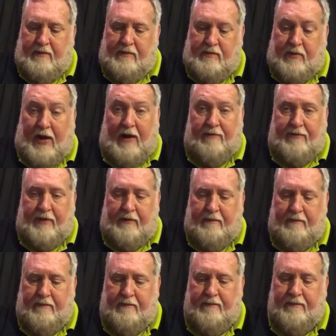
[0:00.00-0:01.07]

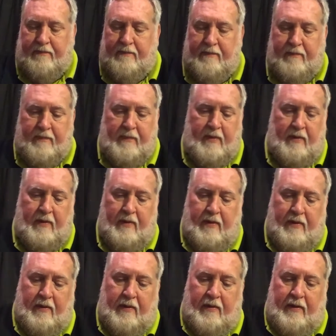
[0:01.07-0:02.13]
drafting,
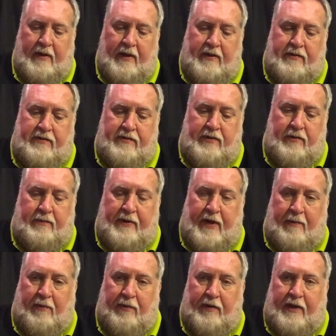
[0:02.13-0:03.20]
is to be
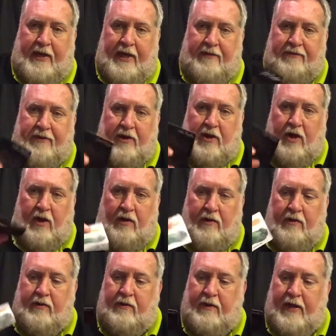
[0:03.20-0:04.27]
able to get the
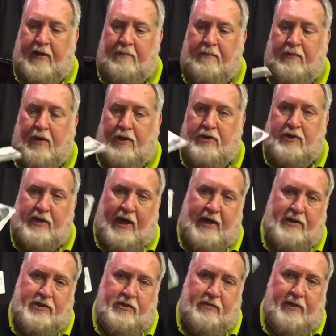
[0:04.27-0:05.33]
color and brush
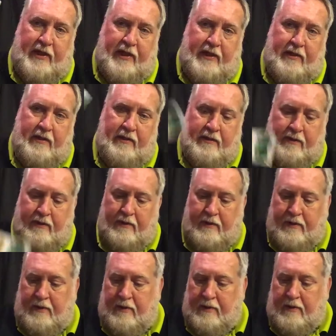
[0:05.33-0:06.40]
size you need
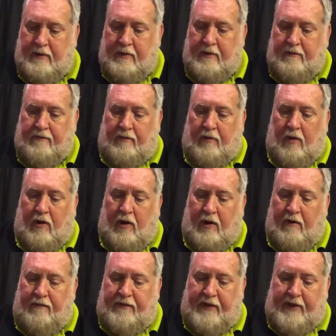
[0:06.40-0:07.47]
for
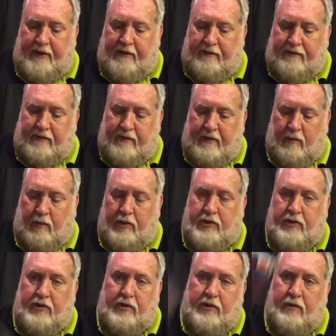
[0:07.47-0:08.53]
all of these. And
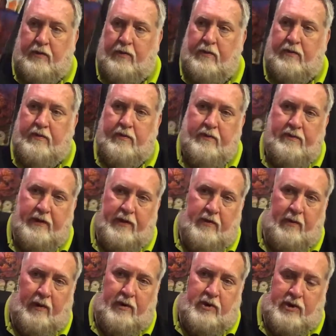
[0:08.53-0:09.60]
once you do, then
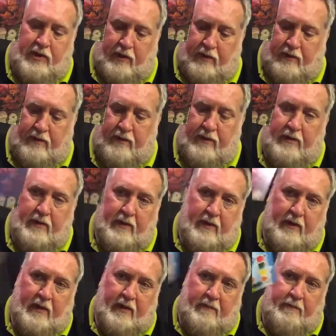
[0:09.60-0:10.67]
you are chill.
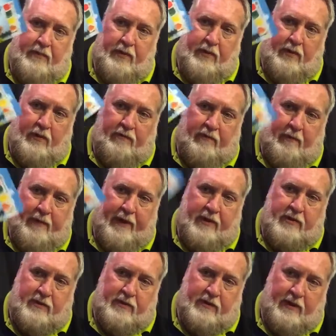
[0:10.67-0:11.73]
Beautiful
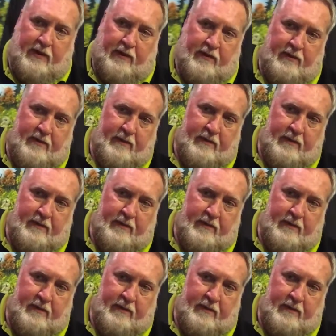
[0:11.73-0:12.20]
pictures here.